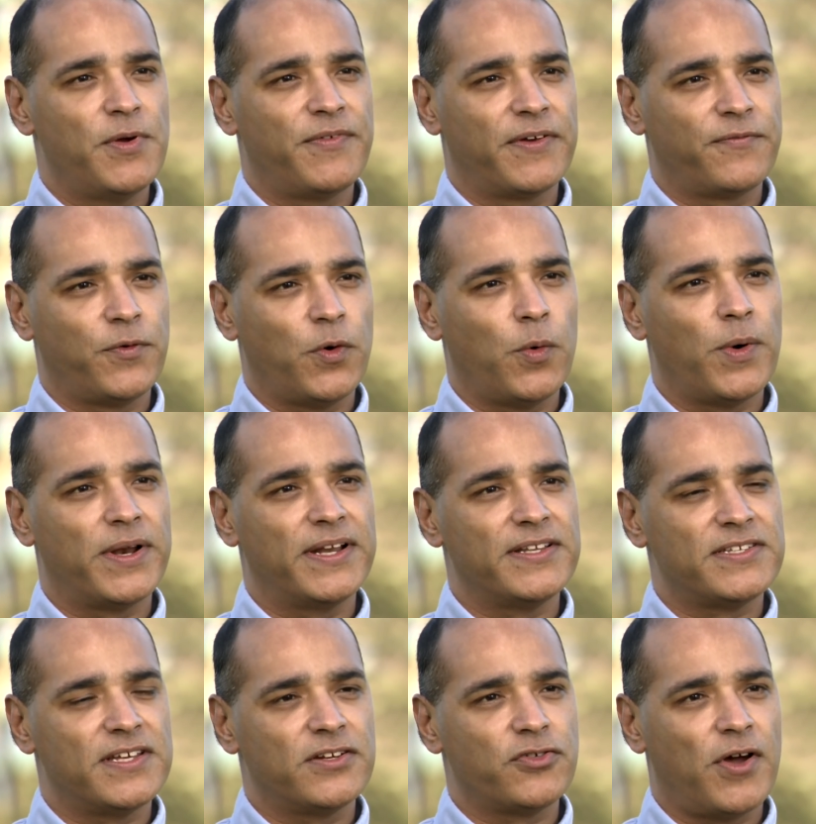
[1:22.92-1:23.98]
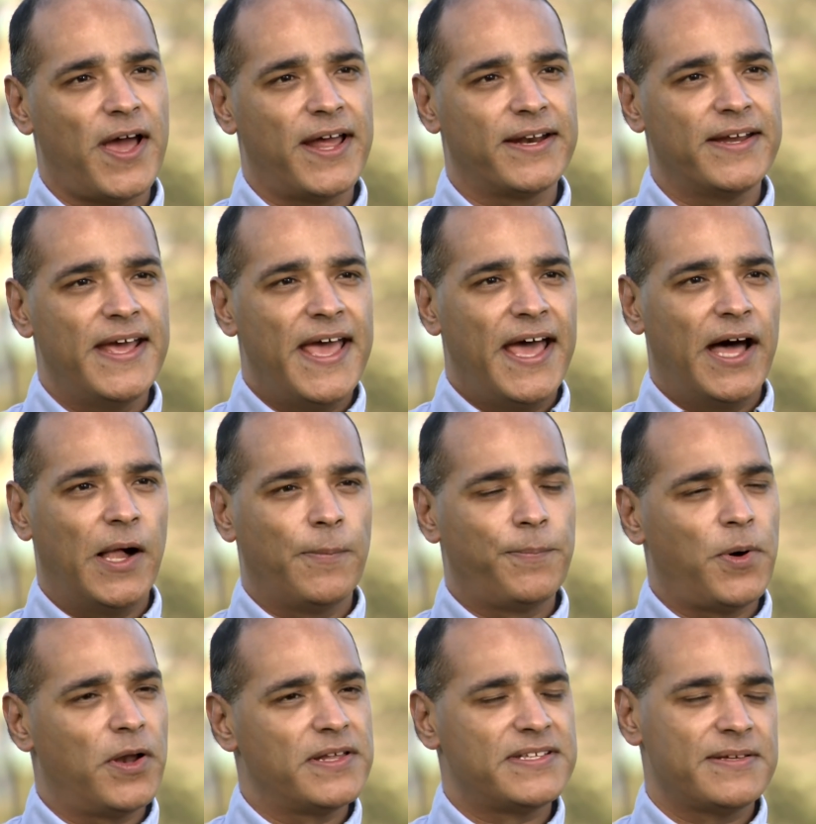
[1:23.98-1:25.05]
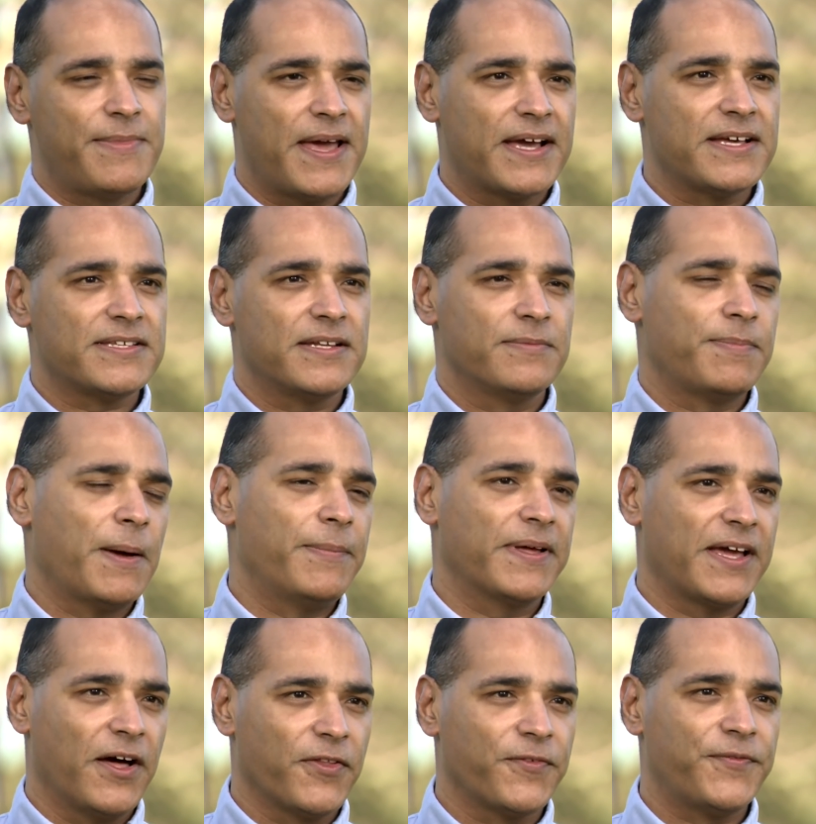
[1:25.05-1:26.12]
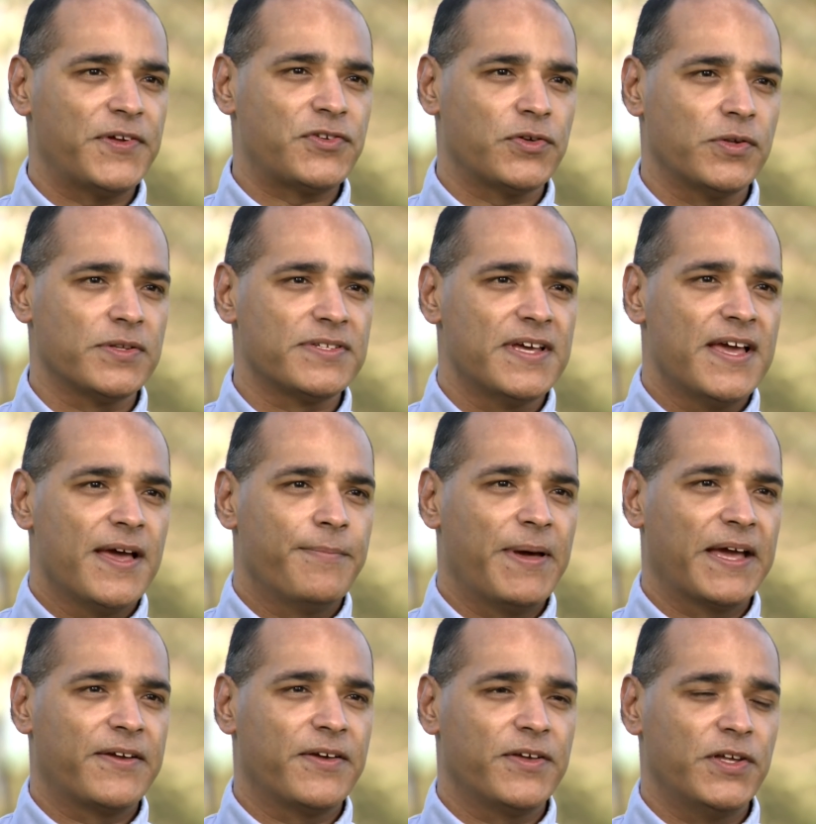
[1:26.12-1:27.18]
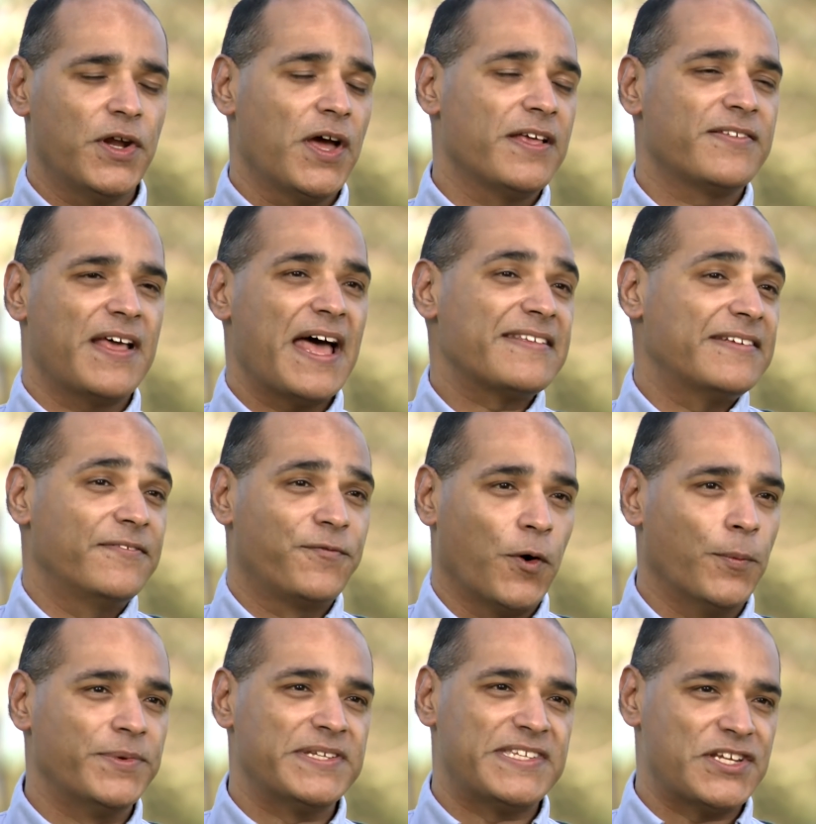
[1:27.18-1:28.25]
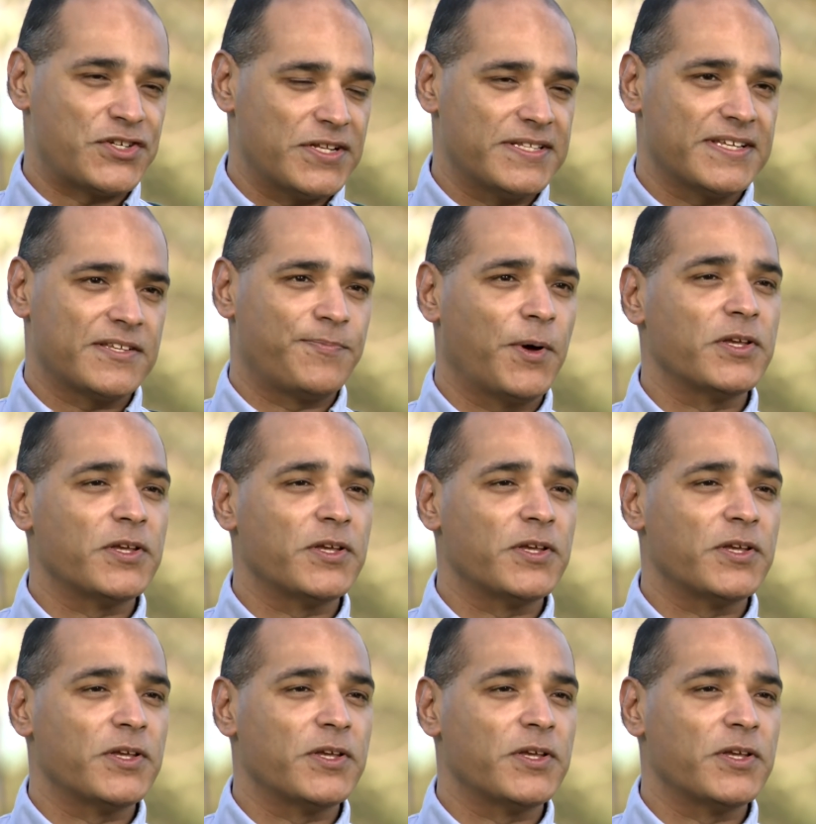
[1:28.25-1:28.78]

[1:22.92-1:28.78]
moving forward, and to try and help policymakers and public health officials make, you know, as informed decisions as